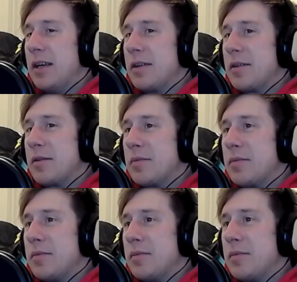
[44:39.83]

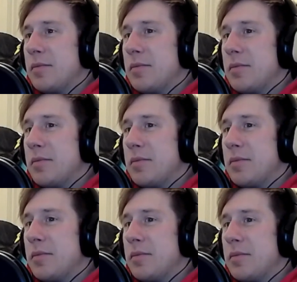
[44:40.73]

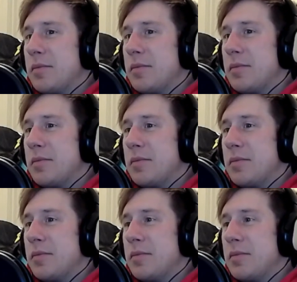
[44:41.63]

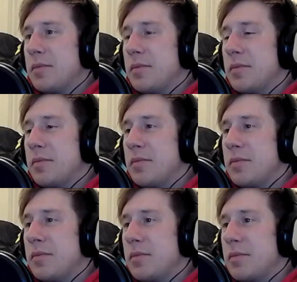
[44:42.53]

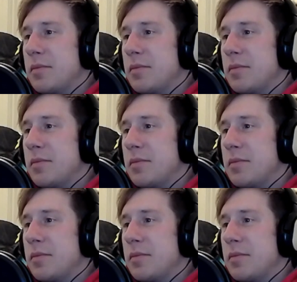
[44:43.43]
No words are spoken by the person on screen.